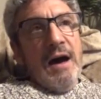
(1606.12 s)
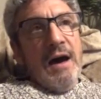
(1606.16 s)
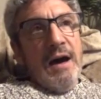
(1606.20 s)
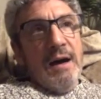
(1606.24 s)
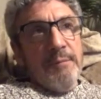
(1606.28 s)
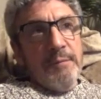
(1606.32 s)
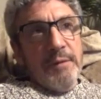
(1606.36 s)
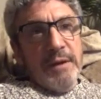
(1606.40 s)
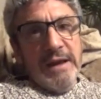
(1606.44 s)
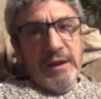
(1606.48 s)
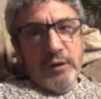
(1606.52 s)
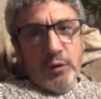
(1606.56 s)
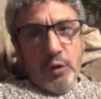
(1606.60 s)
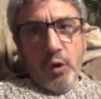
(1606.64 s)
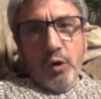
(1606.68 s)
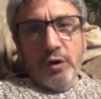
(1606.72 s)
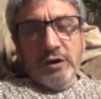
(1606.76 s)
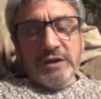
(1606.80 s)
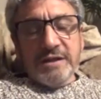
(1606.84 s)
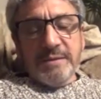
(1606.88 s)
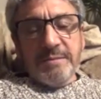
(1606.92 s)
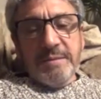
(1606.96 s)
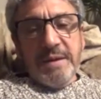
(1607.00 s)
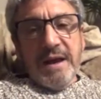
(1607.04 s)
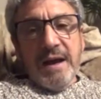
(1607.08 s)
He
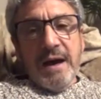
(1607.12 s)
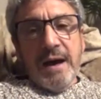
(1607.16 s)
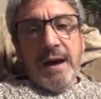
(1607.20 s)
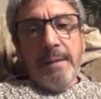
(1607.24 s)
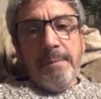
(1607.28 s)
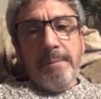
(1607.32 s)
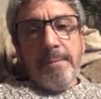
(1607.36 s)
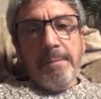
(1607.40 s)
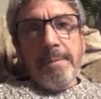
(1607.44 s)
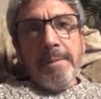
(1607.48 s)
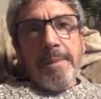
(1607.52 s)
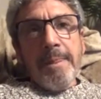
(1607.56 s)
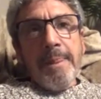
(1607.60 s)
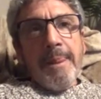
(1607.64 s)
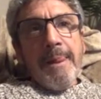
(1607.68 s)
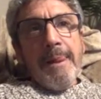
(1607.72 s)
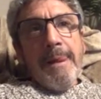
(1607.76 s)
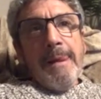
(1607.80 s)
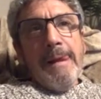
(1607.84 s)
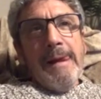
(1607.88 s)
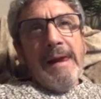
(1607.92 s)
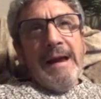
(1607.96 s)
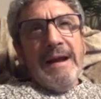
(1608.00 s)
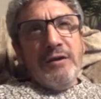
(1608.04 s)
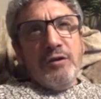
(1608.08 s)
calls me up.
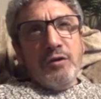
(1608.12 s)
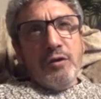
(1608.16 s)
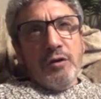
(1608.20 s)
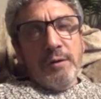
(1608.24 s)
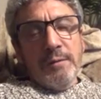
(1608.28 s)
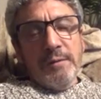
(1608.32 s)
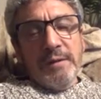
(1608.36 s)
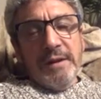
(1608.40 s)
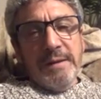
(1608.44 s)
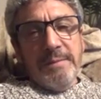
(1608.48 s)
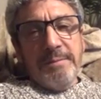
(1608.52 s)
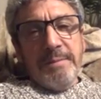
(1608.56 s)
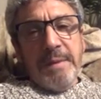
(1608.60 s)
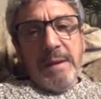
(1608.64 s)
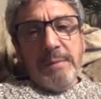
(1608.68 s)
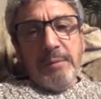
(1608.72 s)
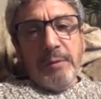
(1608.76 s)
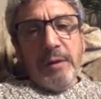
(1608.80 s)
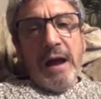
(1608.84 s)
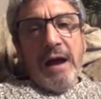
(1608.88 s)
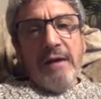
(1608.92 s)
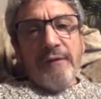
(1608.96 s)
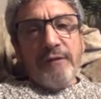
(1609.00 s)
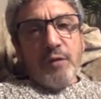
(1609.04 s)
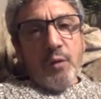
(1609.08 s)
And normally people
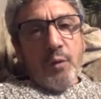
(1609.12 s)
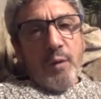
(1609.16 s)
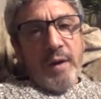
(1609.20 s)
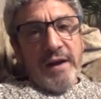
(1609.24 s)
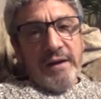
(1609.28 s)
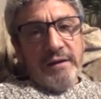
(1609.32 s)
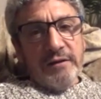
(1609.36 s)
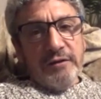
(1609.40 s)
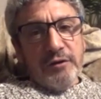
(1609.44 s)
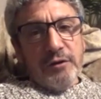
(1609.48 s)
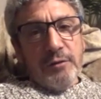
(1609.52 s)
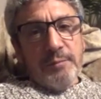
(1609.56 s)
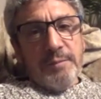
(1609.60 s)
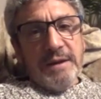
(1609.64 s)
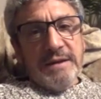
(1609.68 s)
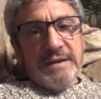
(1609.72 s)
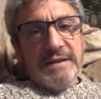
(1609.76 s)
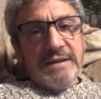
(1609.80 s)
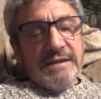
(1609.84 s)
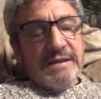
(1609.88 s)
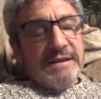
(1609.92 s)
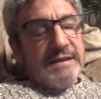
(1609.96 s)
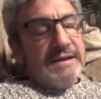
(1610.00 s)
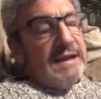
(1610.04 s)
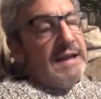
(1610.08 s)
have to wait a little bit
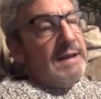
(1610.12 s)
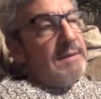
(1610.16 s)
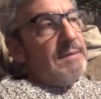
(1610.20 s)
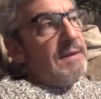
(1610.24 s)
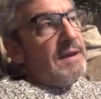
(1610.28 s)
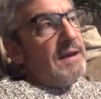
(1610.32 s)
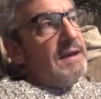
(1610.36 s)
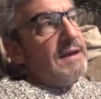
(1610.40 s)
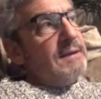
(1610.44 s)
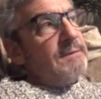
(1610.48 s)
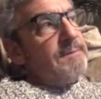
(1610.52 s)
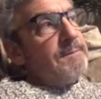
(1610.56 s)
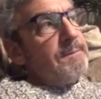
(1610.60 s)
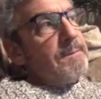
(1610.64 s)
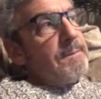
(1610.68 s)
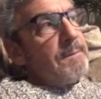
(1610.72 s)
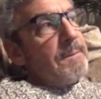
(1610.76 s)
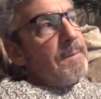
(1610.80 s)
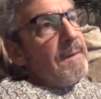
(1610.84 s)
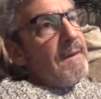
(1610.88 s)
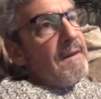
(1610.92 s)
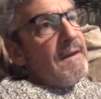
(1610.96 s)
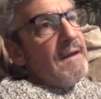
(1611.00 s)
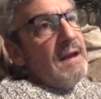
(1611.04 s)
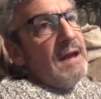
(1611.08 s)
to see me.
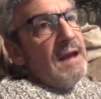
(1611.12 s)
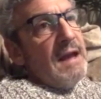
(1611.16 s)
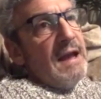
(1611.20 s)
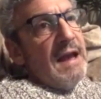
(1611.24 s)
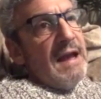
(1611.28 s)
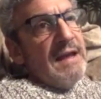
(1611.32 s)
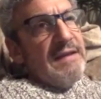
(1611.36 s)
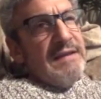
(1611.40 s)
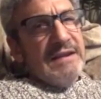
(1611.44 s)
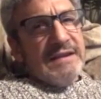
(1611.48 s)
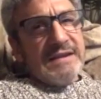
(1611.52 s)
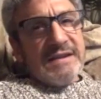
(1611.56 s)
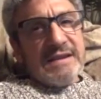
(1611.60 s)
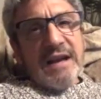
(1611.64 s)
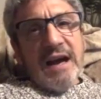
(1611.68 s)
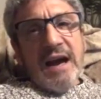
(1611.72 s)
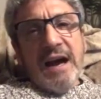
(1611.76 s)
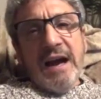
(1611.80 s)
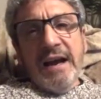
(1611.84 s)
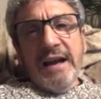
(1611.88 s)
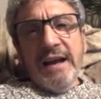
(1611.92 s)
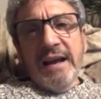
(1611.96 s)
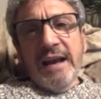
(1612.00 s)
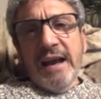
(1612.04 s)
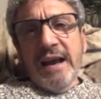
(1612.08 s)
And this
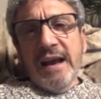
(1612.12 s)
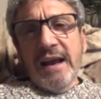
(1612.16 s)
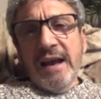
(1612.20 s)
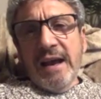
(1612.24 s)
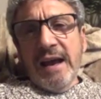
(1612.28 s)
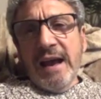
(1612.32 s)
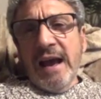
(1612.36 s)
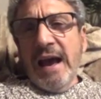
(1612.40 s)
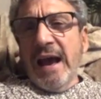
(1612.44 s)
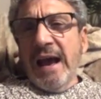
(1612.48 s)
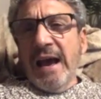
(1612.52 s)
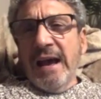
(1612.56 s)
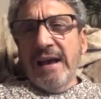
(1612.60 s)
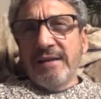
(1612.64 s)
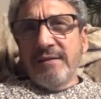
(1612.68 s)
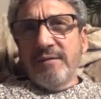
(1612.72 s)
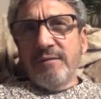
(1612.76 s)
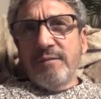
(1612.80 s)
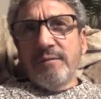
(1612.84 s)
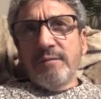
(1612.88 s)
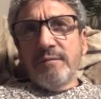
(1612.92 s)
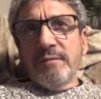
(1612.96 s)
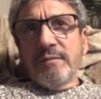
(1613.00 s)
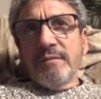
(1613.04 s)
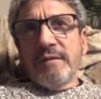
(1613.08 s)
guy had
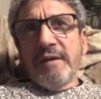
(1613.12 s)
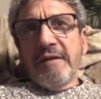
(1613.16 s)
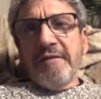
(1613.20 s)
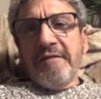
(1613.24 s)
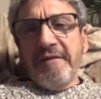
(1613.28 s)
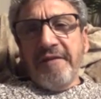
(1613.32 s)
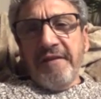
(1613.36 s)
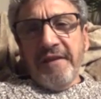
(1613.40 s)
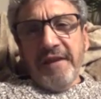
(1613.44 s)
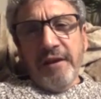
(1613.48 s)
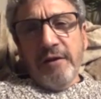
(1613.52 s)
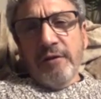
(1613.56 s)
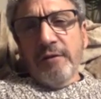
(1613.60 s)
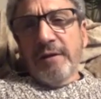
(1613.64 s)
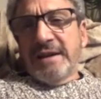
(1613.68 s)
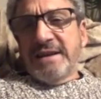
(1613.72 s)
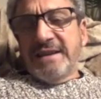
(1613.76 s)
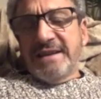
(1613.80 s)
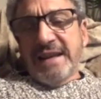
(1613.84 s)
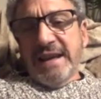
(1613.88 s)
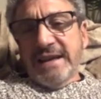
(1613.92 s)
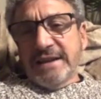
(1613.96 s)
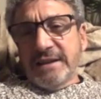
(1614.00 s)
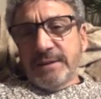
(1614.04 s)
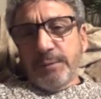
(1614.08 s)
fear and
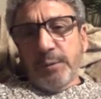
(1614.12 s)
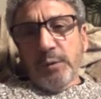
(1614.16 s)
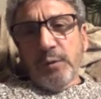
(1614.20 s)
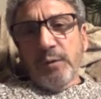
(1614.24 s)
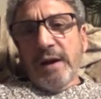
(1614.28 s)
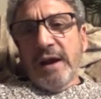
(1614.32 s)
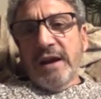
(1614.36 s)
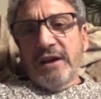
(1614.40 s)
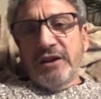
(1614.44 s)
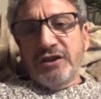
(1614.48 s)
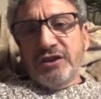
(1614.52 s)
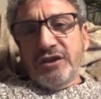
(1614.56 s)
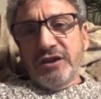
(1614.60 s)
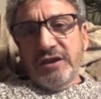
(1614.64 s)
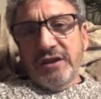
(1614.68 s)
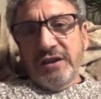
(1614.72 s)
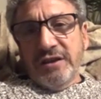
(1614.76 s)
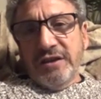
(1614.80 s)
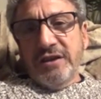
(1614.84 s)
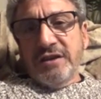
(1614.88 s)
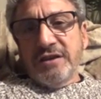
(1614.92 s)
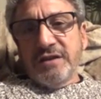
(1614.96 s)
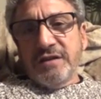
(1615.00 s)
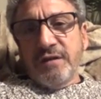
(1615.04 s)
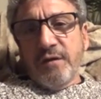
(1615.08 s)
desperation in
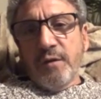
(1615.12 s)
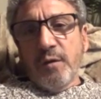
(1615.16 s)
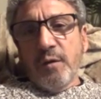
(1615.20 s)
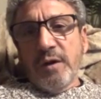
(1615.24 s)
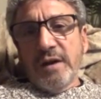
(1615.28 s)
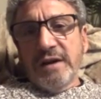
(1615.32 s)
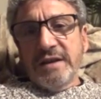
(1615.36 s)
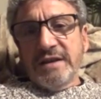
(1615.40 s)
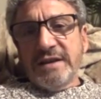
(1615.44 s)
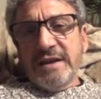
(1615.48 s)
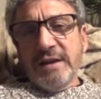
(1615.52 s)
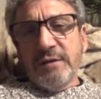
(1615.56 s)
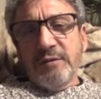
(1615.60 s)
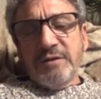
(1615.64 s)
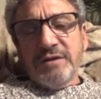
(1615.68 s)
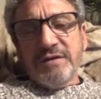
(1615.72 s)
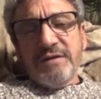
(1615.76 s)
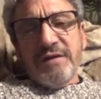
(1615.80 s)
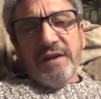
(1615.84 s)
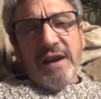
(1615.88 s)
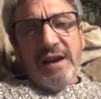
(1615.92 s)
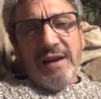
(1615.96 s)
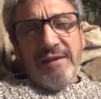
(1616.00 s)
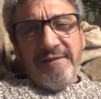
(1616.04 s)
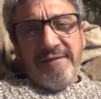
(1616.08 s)
his voice. He was
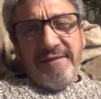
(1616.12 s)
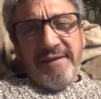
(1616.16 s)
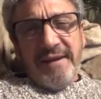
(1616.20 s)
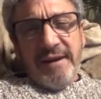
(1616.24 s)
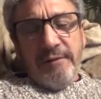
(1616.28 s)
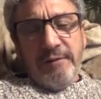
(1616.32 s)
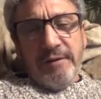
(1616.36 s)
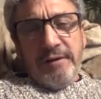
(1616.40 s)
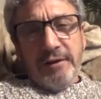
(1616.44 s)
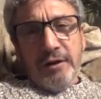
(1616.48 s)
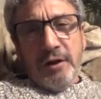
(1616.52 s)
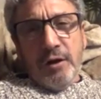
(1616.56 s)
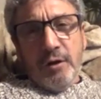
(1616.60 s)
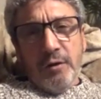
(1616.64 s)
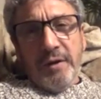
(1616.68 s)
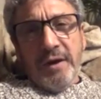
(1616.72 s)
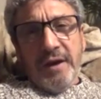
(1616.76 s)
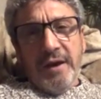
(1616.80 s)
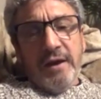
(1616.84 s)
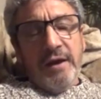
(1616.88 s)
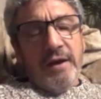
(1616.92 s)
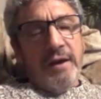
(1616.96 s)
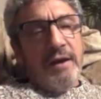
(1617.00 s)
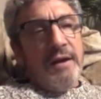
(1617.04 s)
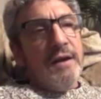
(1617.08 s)
very low
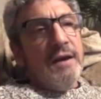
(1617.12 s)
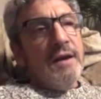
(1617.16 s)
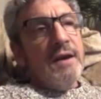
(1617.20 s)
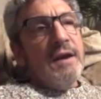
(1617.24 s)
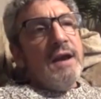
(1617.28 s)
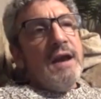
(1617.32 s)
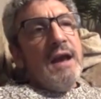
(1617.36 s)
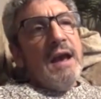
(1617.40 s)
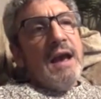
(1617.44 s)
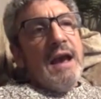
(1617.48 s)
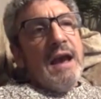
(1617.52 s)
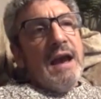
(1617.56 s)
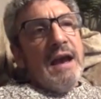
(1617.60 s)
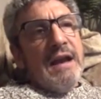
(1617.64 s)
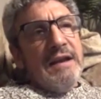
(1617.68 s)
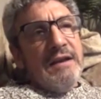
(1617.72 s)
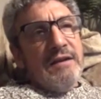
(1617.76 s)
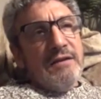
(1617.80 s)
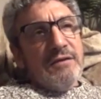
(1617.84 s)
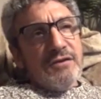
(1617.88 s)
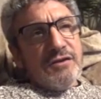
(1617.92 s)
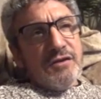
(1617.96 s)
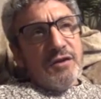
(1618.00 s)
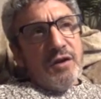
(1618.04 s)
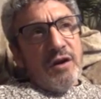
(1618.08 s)
key. And he
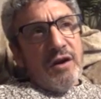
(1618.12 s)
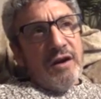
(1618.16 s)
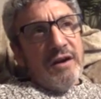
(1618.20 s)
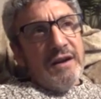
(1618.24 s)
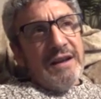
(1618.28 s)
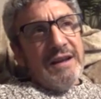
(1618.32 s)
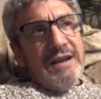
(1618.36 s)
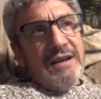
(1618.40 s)
goes, Art,